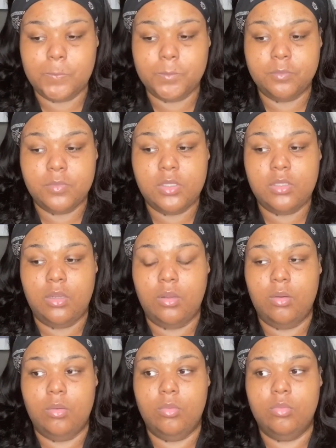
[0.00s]

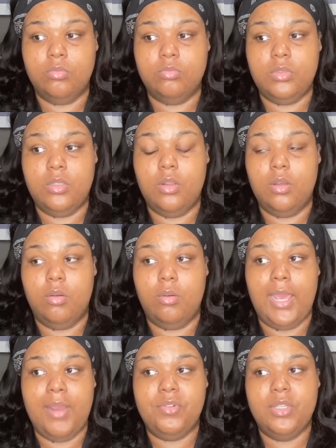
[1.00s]
So, you know,
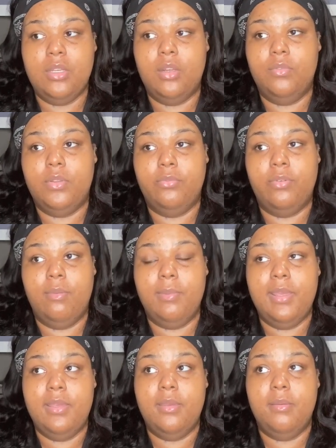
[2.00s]
after getting off the phone with
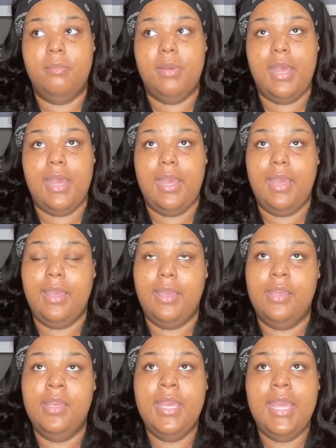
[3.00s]
him,
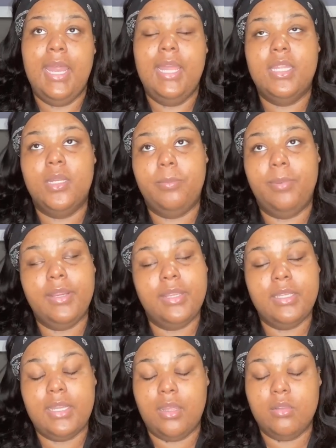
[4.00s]
I ended up
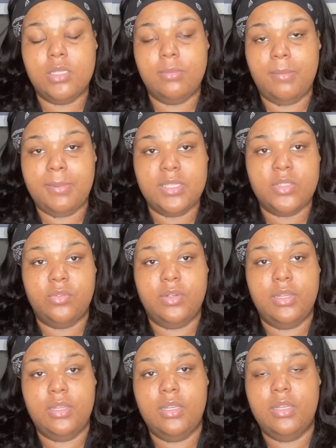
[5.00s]
breaking down to my best
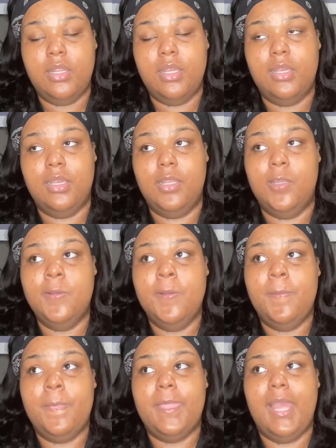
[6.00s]
friend, and
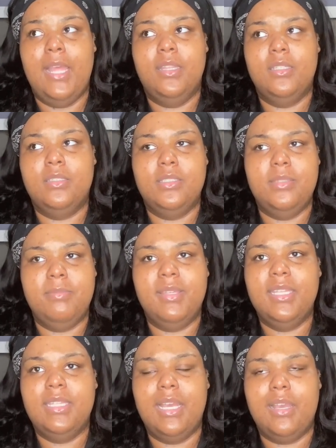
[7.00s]
I literally
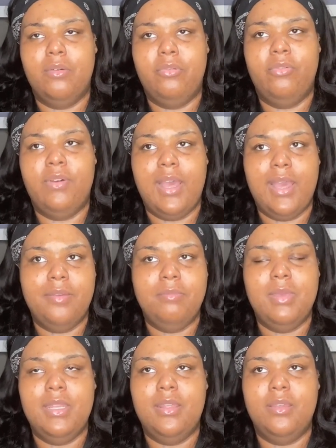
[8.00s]
made like a
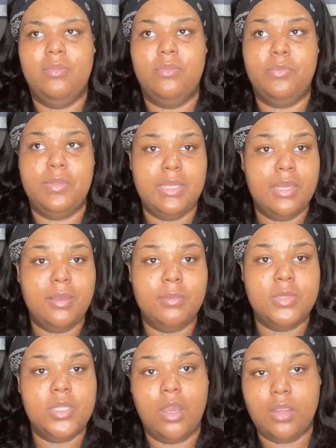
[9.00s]
5-minute
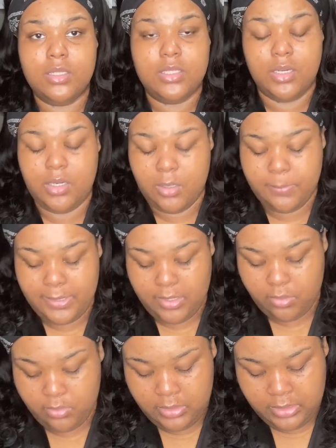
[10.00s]
VM talking to her
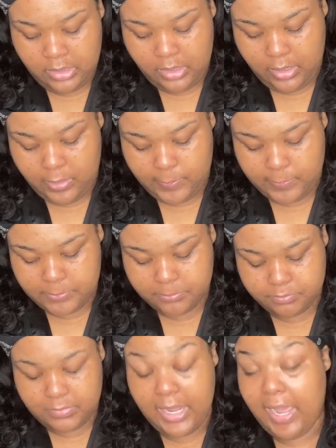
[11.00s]
about
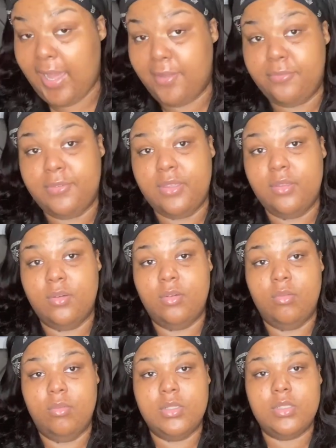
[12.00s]
how I feel,
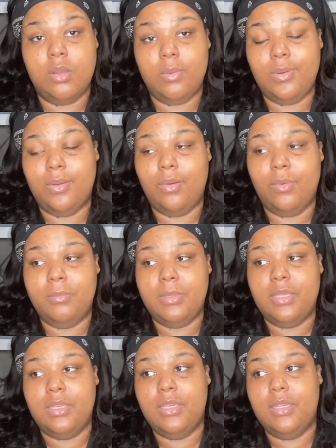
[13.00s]
what's going on with
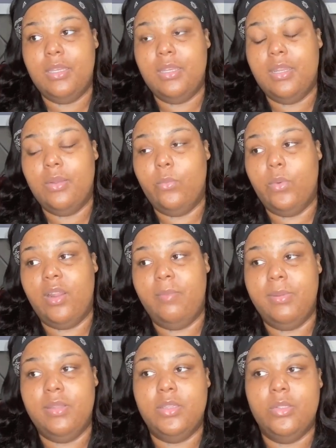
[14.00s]
me and what I've
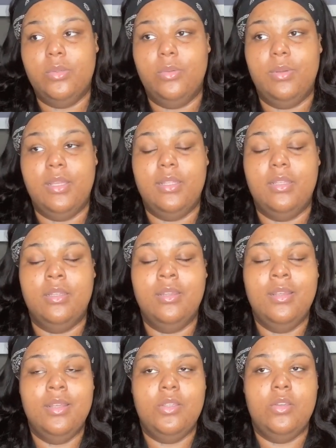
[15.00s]
been through. And
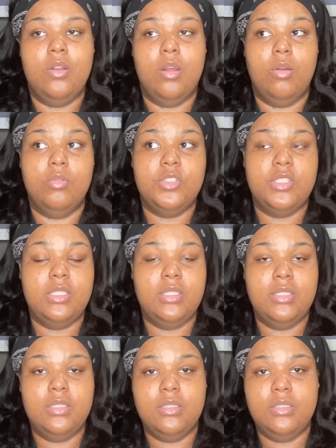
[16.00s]
you know,
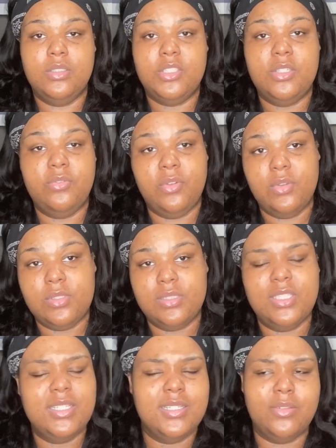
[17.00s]
she
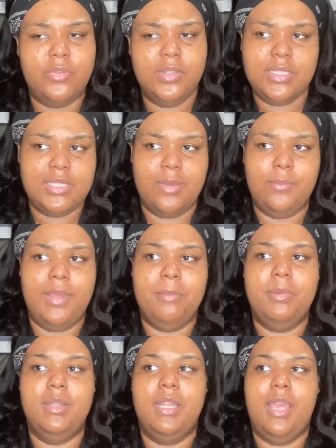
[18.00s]
doesn't feel the same way,
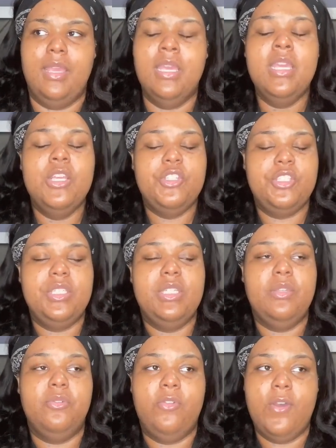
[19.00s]
but like
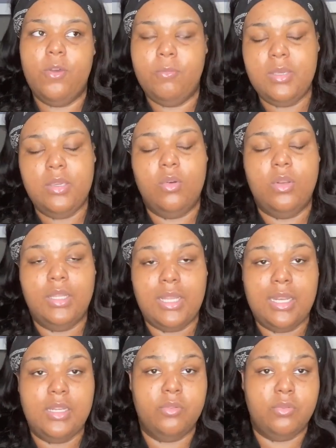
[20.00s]
she felt me on a
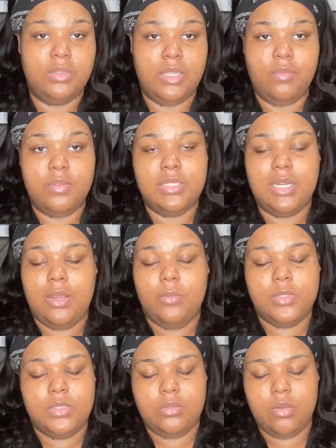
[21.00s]
lot of different levels that I
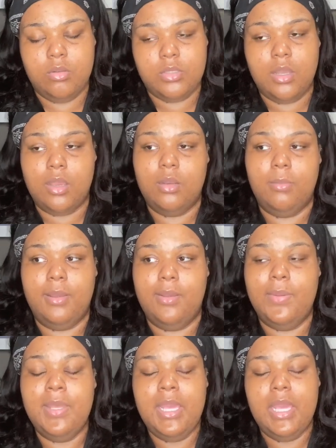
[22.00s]
was, you know, talking
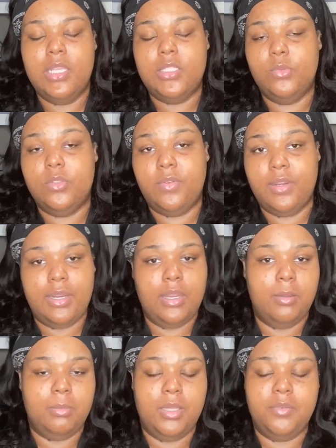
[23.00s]
about. And she was very
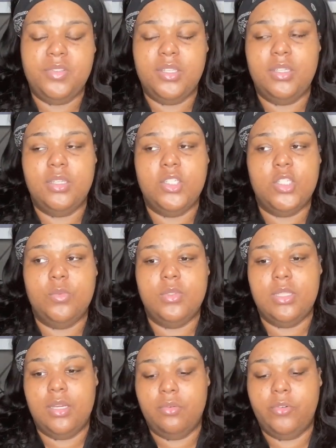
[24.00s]
uplifting and she was
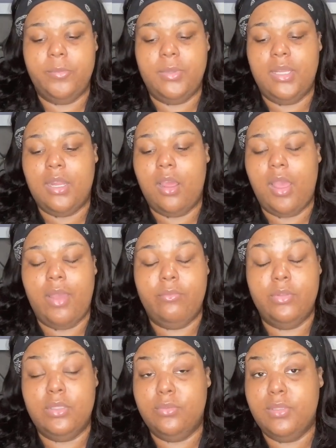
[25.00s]
there for me, and I
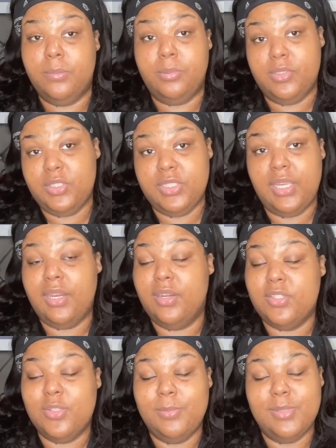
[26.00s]
really, really appreciate her.
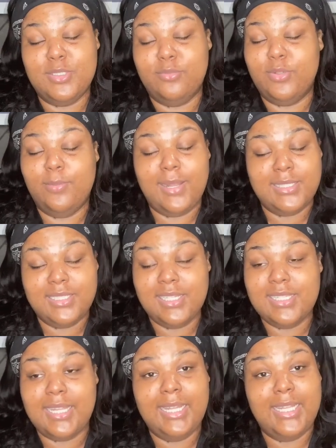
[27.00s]
So bitch, if you're watching
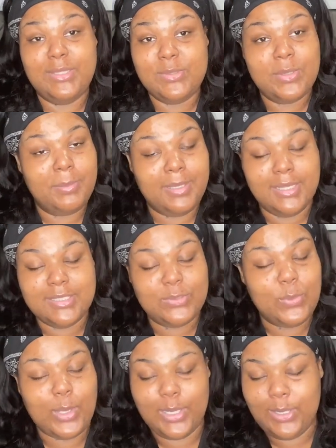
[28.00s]
this, I love you so much.
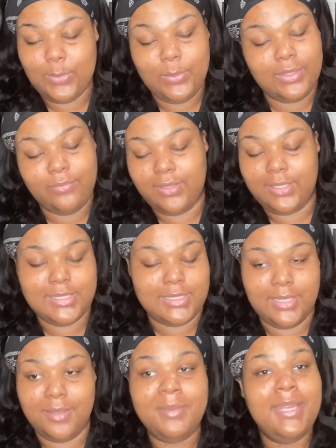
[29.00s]
You already know what the fuck is
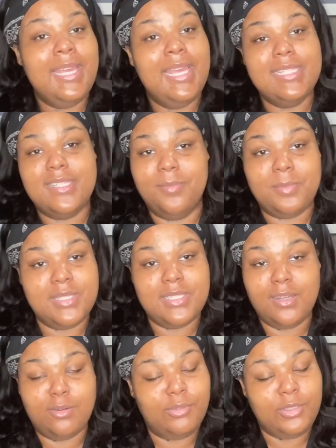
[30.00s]
up. It's up and
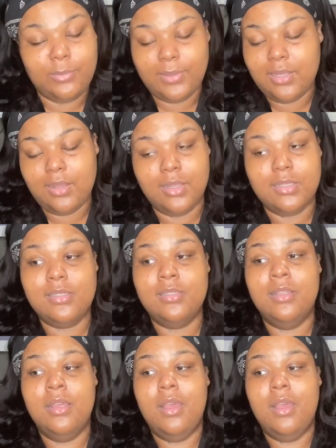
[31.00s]
stuck for you and us.